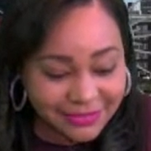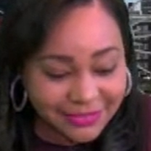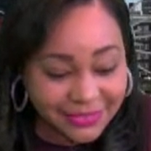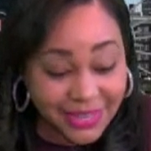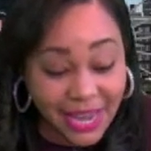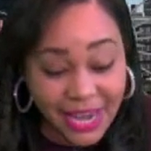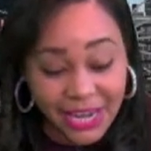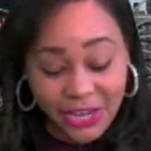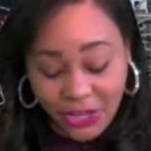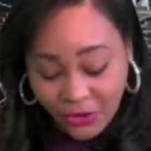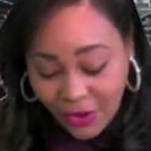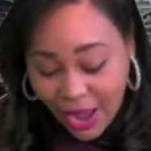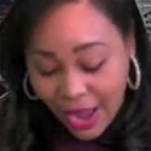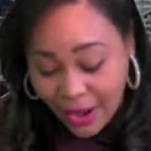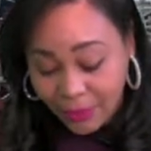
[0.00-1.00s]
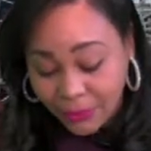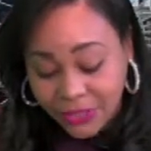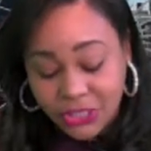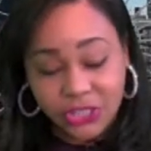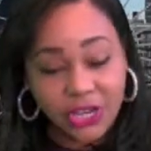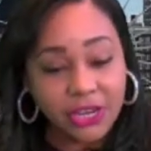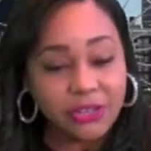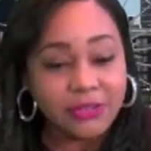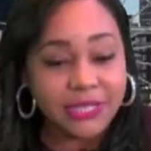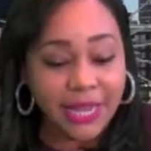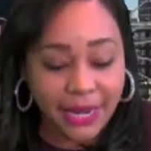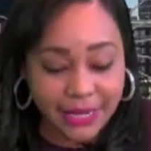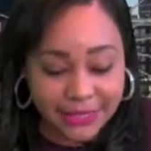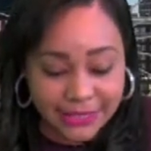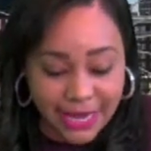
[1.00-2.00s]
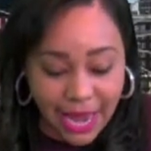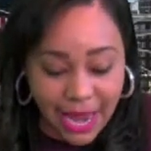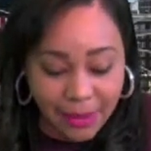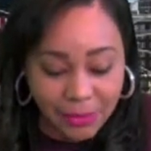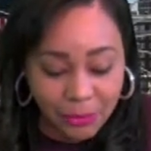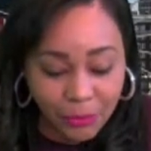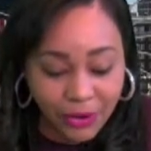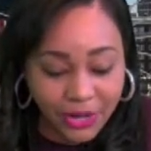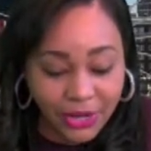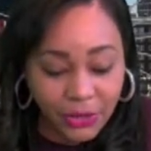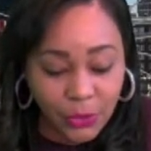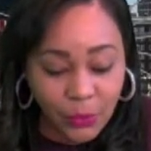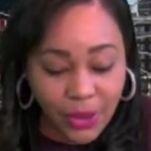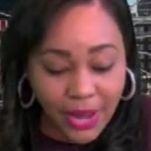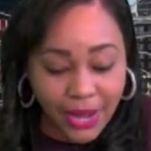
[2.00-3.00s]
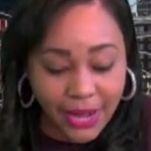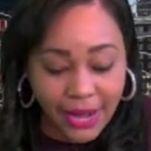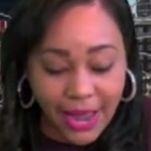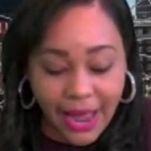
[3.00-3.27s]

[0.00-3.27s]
Thank you. I appreciate you taking time and breaking away.